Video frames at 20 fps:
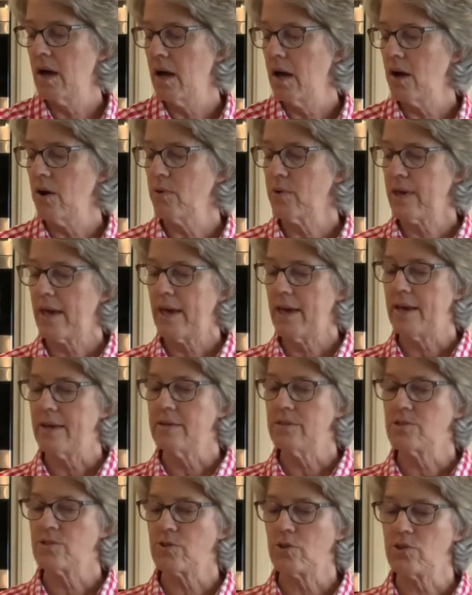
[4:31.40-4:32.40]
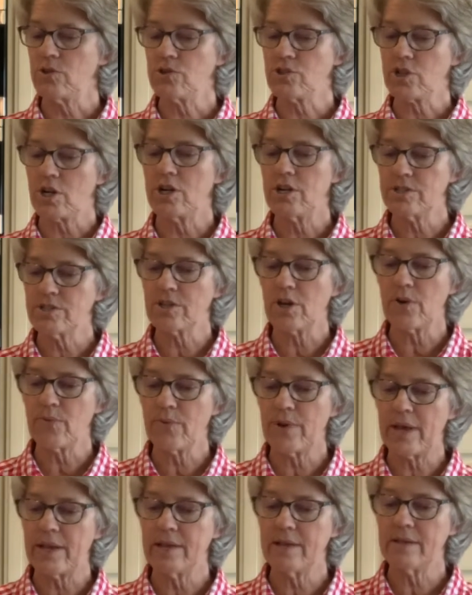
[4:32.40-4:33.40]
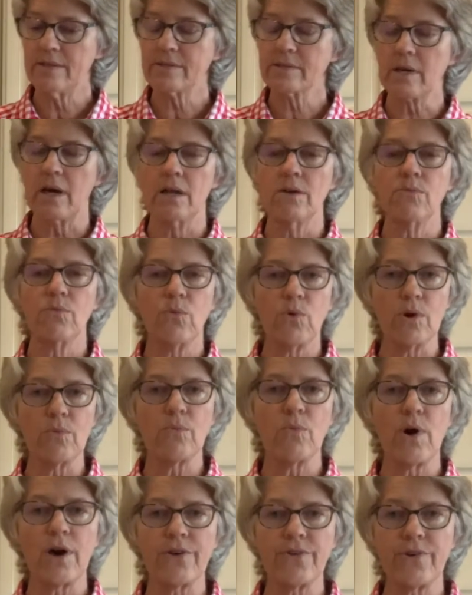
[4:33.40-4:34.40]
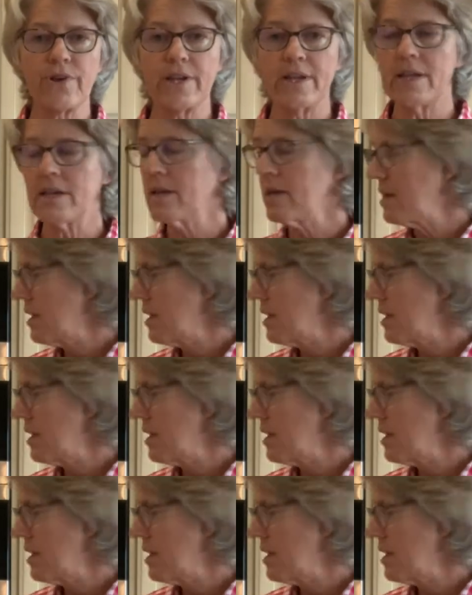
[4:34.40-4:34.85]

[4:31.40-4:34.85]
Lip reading: Okay, so your jar is all ready. It's got warm water in it.